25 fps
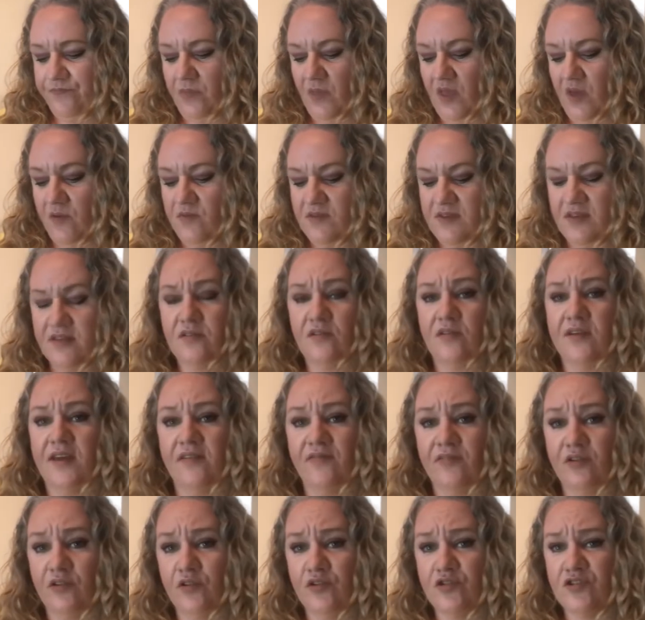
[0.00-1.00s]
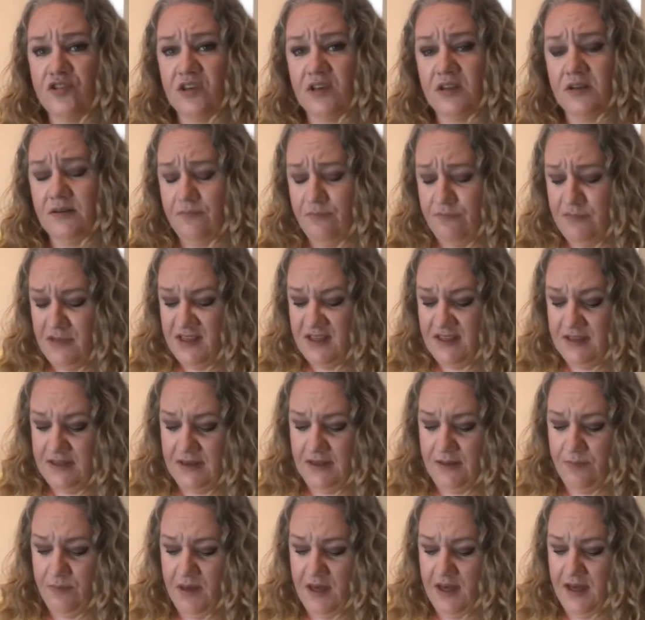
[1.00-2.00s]
It was in the Revolution mystery
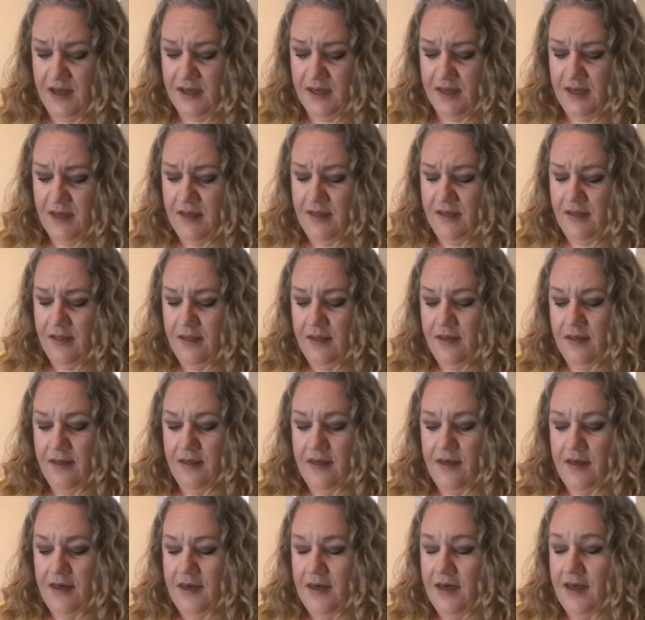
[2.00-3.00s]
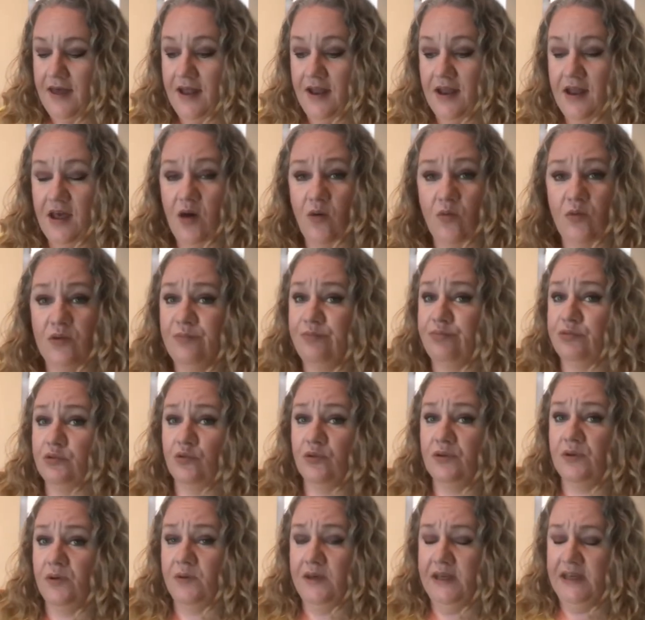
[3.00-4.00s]
bag, and I was
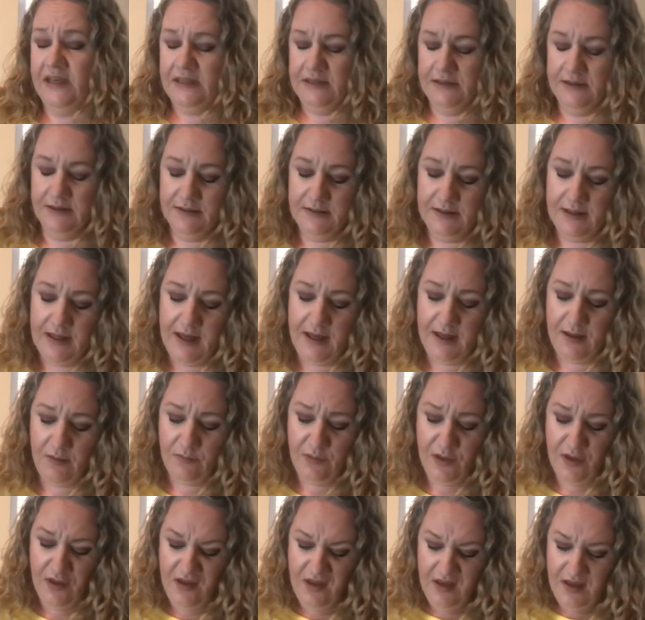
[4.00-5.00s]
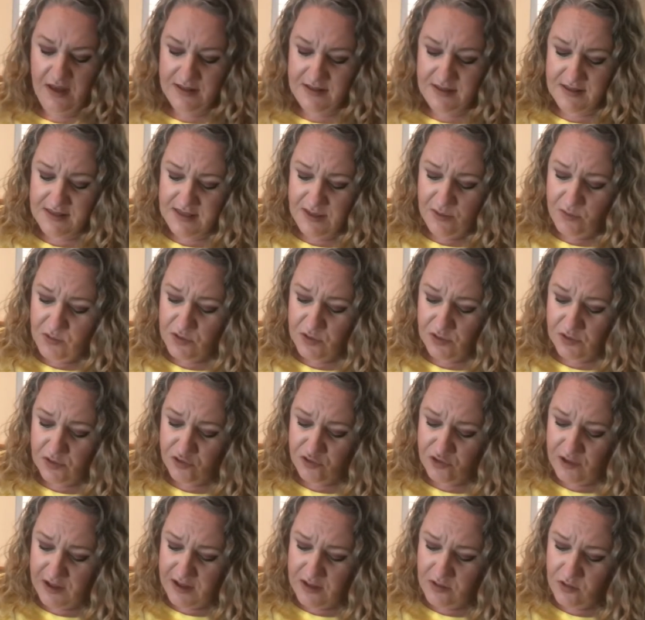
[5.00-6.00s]
blown away. I did say I was going to
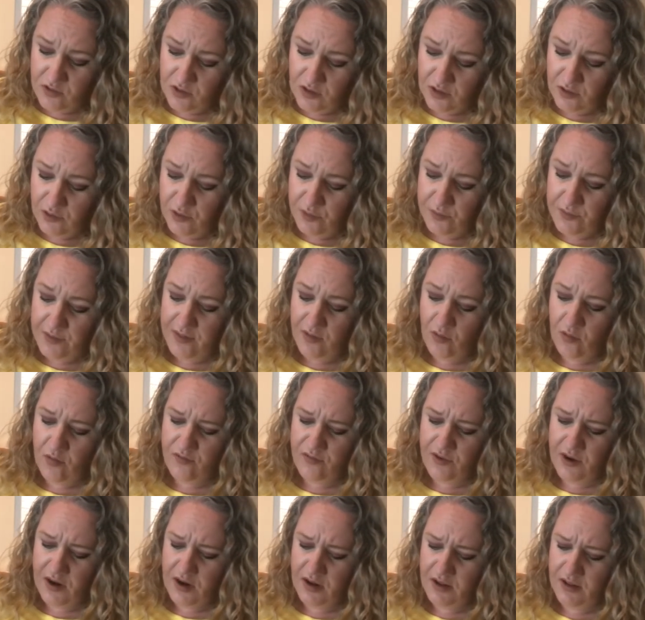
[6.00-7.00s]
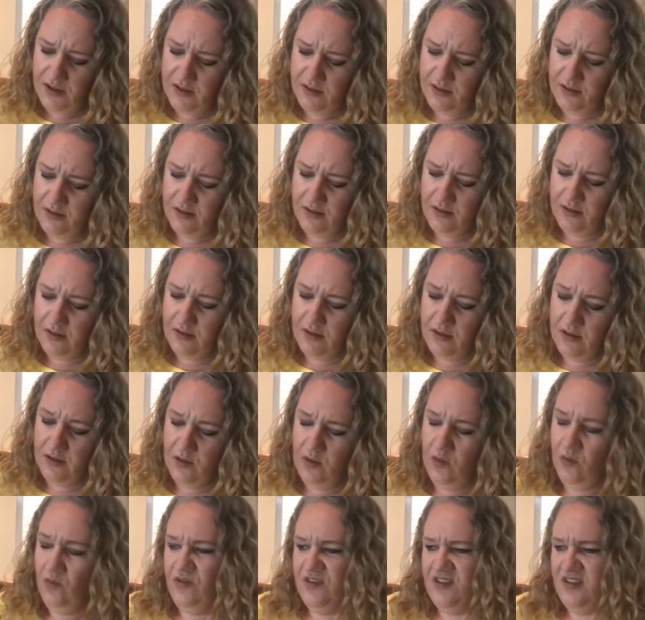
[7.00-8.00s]
try and do a look with it over,
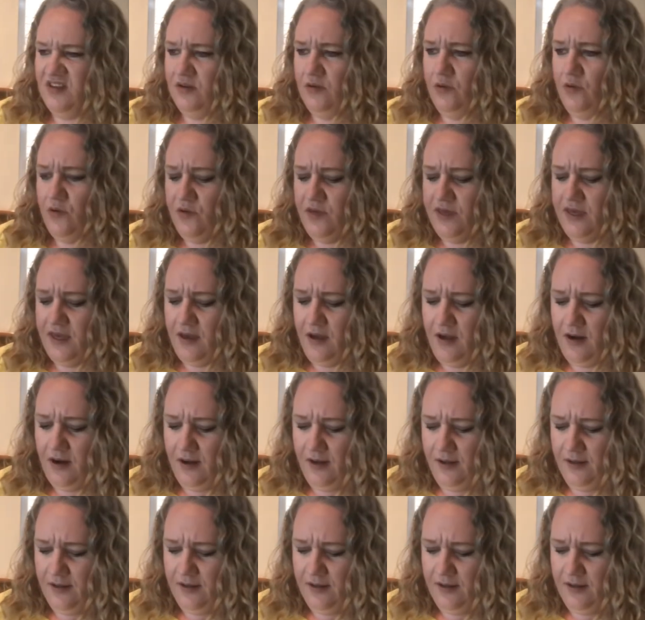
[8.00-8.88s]
was it New Year?